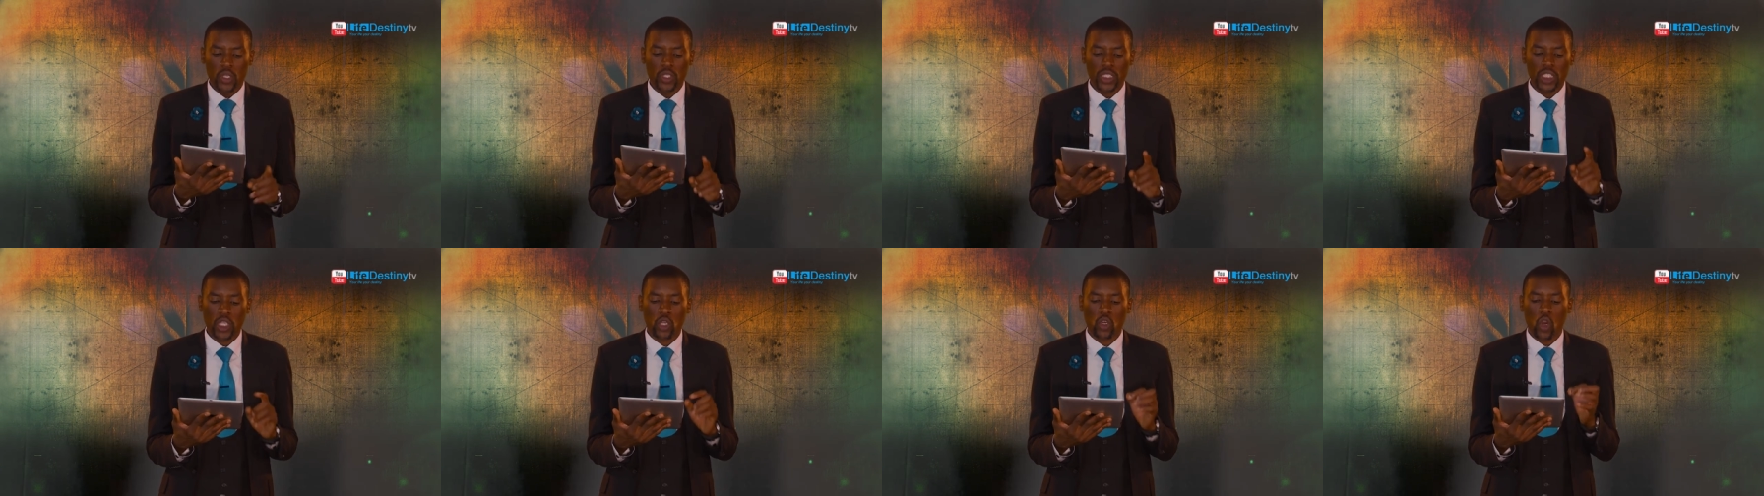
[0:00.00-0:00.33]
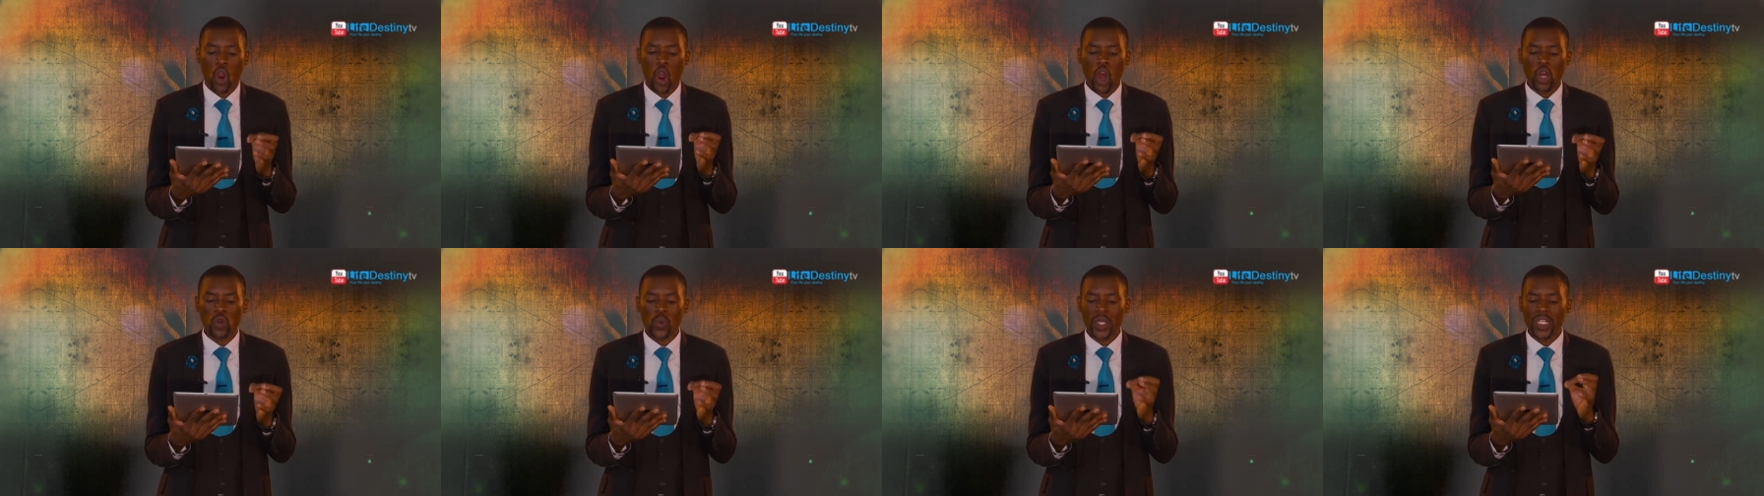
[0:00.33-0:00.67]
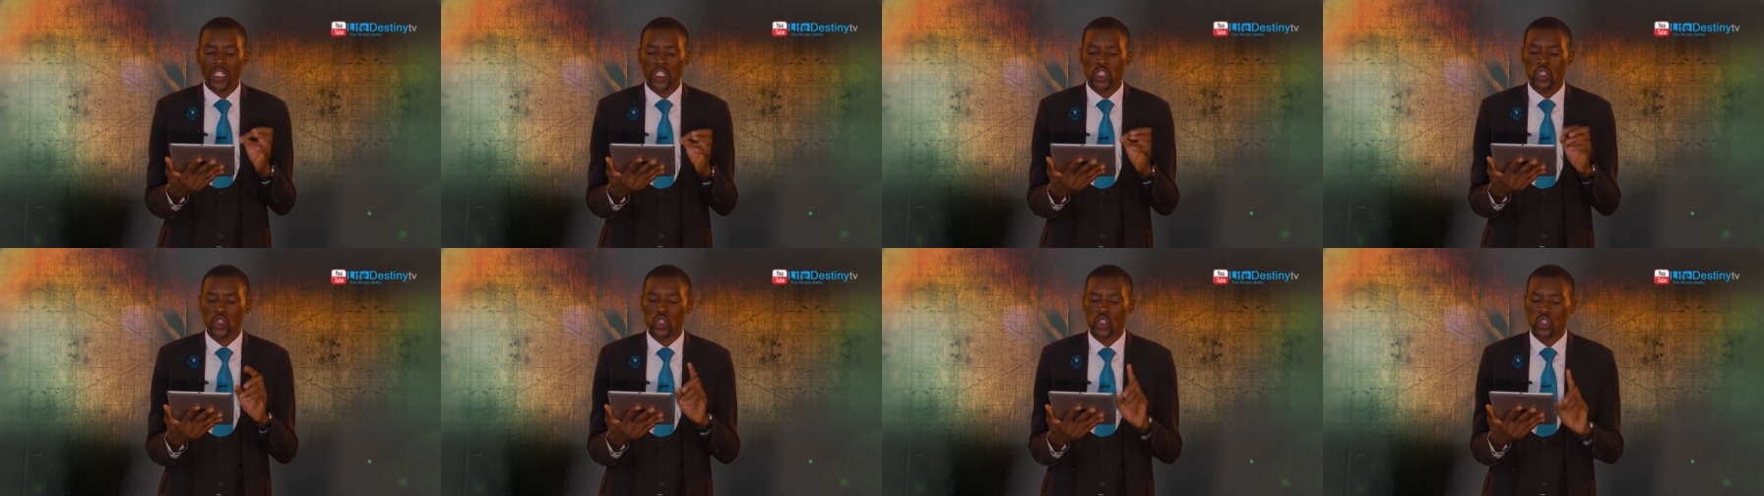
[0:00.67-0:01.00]
You see, God
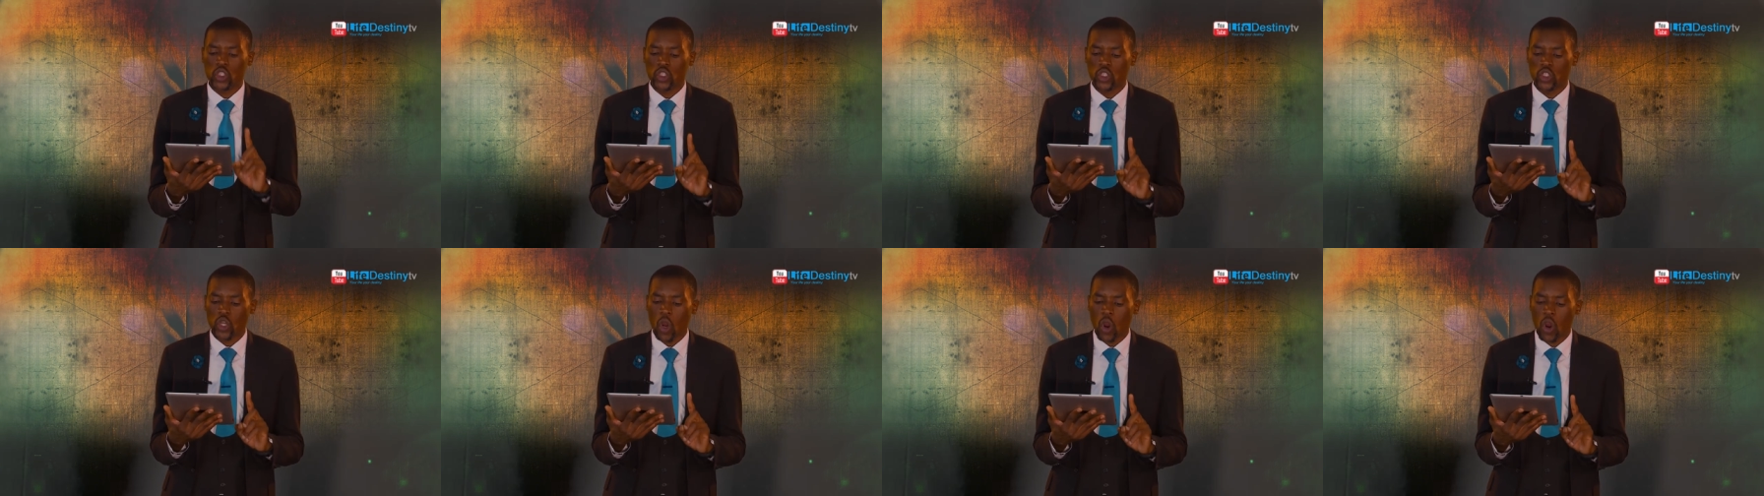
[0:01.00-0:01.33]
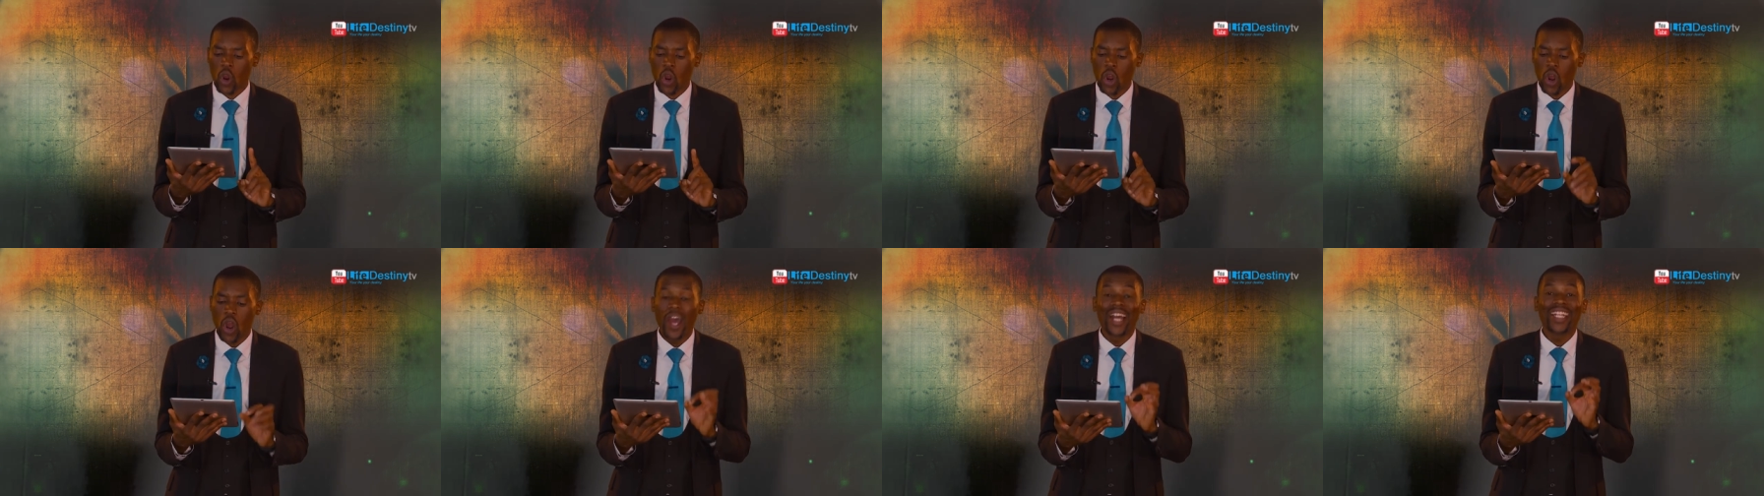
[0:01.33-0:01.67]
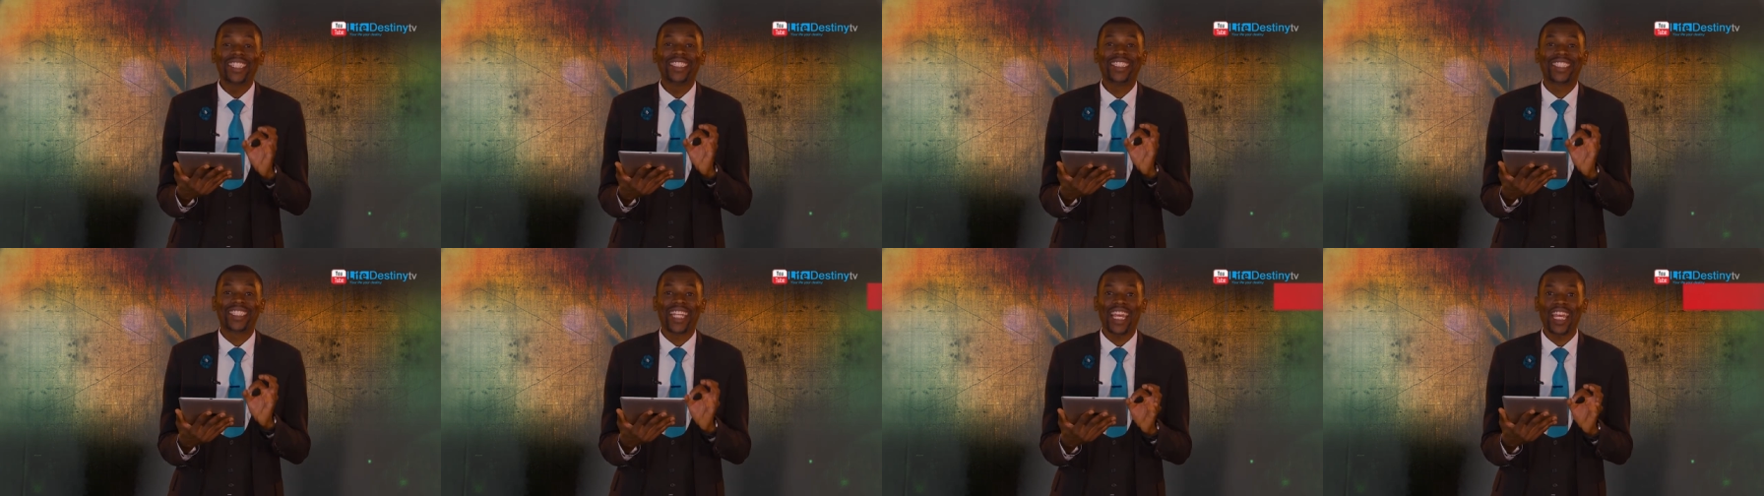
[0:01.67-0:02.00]
wanted to show
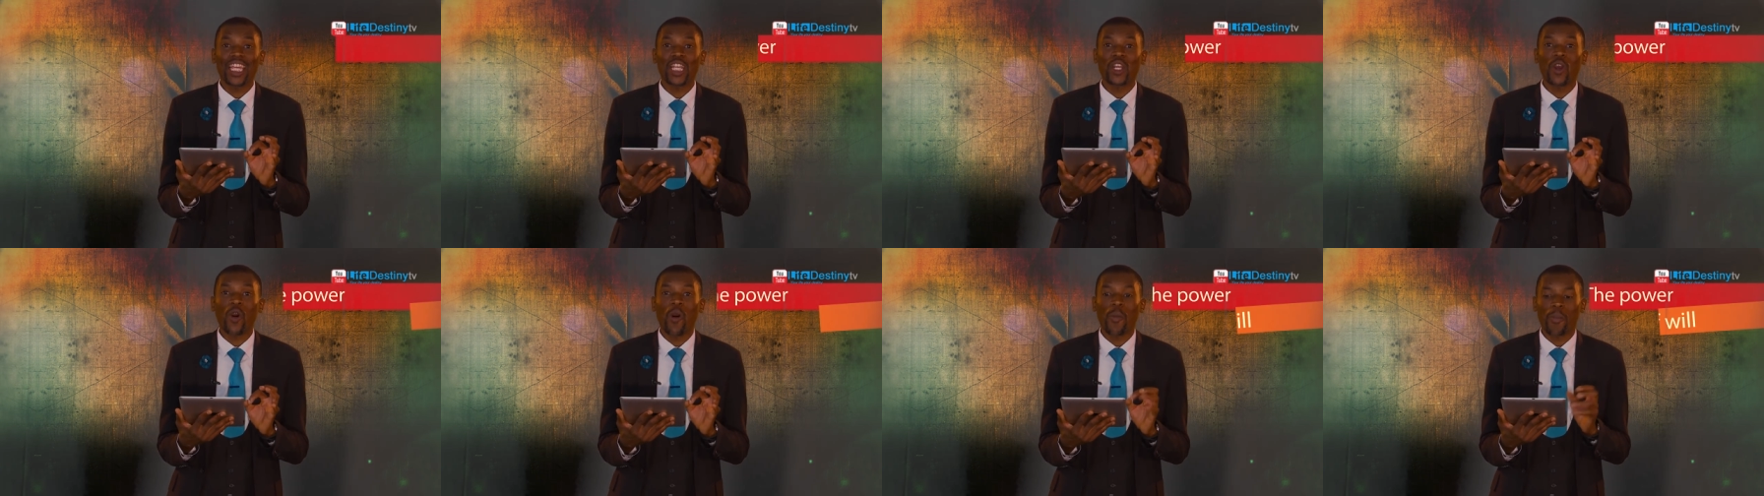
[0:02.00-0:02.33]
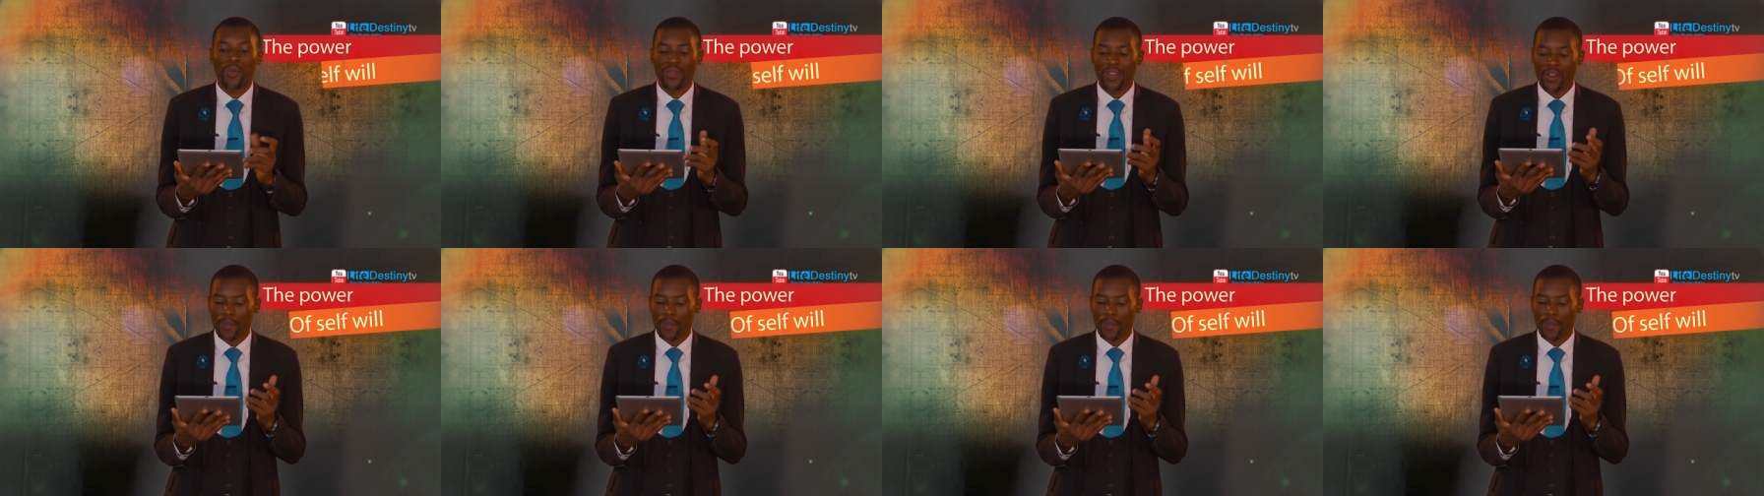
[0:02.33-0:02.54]
Jacob